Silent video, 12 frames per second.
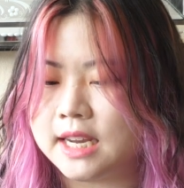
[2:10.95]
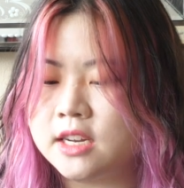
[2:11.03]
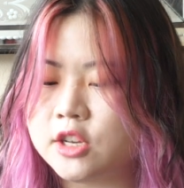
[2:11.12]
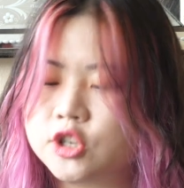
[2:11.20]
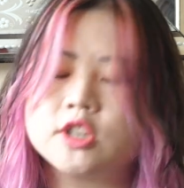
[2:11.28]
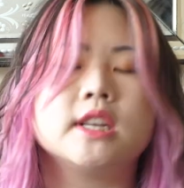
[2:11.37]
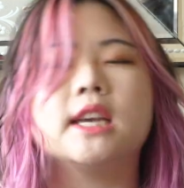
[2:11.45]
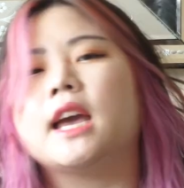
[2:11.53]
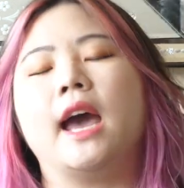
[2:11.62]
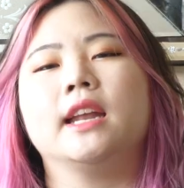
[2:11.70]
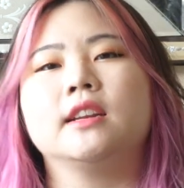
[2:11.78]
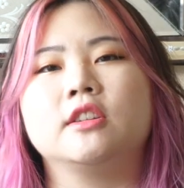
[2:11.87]
Initially,
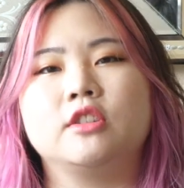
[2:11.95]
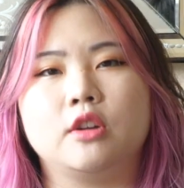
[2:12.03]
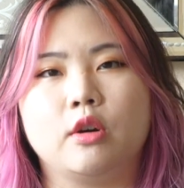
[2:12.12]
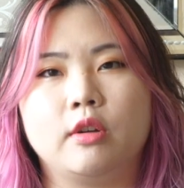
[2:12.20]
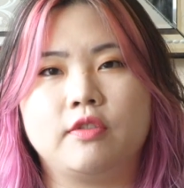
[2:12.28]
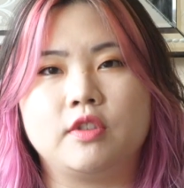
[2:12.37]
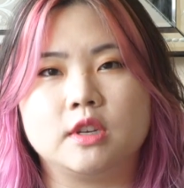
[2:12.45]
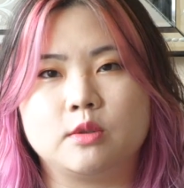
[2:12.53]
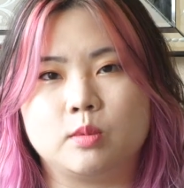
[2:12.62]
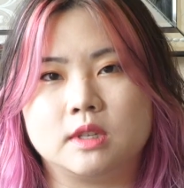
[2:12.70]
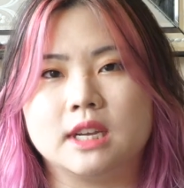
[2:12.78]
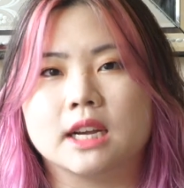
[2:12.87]
I didn't know if
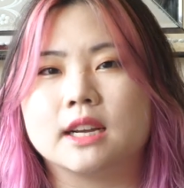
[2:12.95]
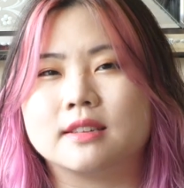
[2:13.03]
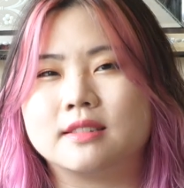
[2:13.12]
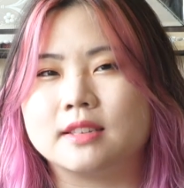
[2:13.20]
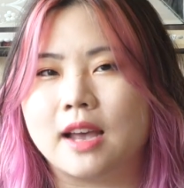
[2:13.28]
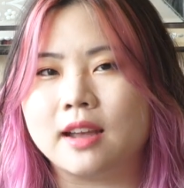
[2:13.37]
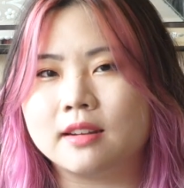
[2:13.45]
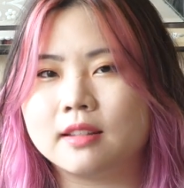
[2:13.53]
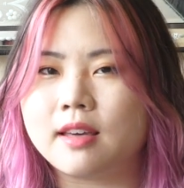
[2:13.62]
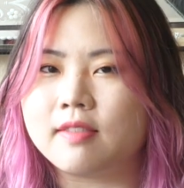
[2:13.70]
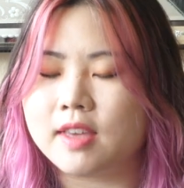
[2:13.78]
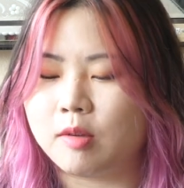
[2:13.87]
this was like a set
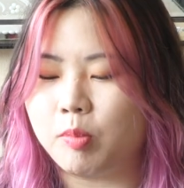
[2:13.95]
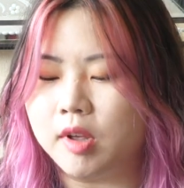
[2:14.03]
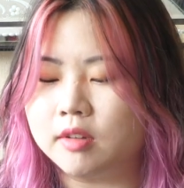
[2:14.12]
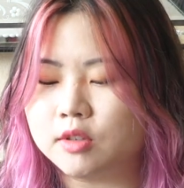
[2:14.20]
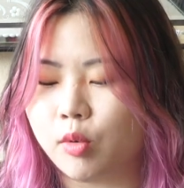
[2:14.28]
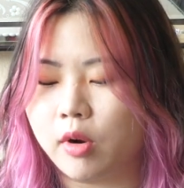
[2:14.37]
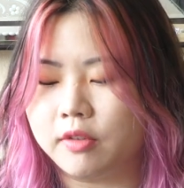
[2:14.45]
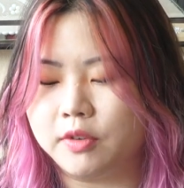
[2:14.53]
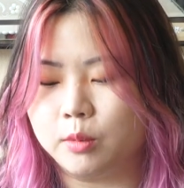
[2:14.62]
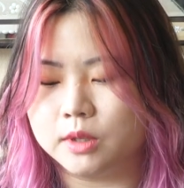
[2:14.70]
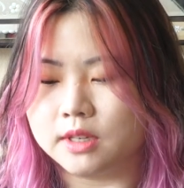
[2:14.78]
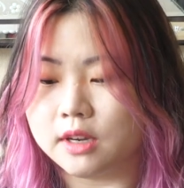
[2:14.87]
that they built or if
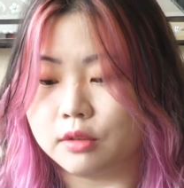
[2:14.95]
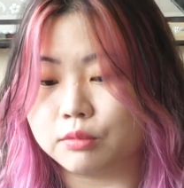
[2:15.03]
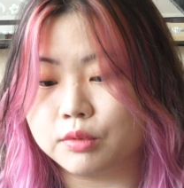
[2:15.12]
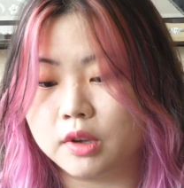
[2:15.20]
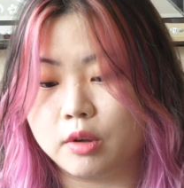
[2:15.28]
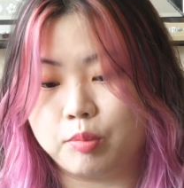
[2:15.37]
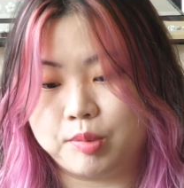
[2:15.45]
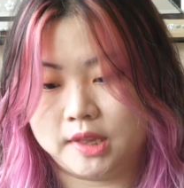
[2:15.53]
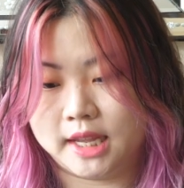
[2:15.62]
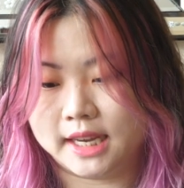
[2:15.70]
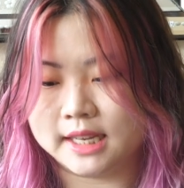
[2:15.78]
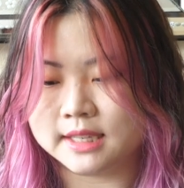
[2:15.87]
it was like a real
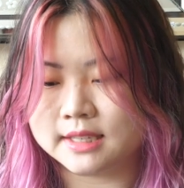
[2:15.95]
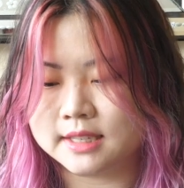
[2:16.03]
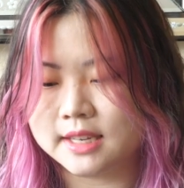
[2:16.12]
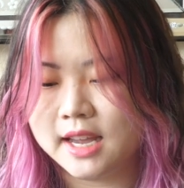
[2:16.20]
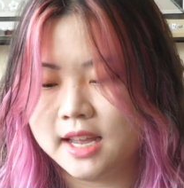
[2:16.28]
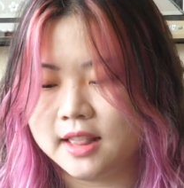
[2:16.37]
place.